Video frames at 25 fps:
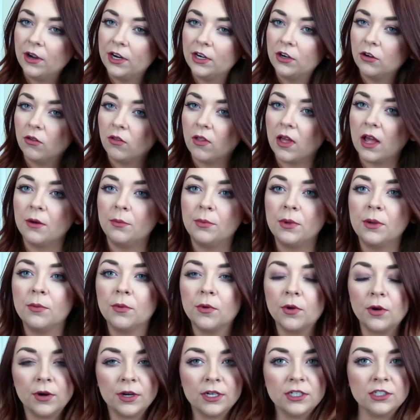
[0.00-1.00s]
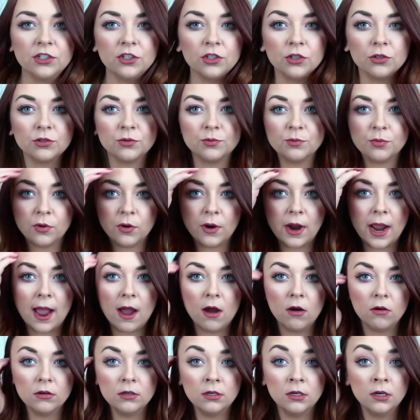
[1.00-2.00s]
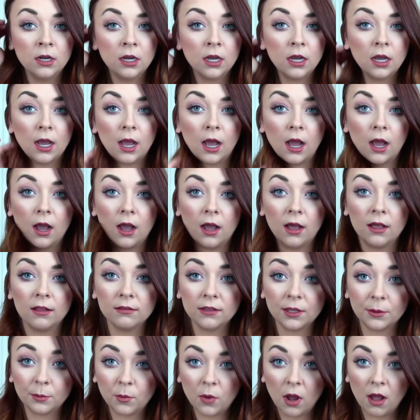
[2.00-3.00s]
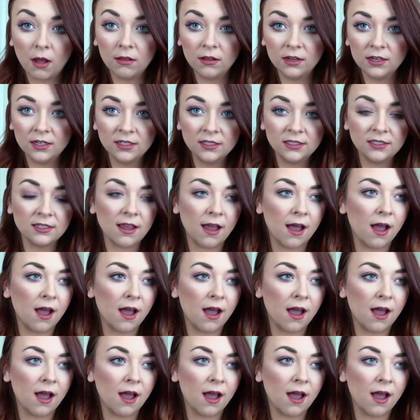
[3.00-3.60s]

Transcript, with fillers: I know a lot of people are into those brown uh, lip colors.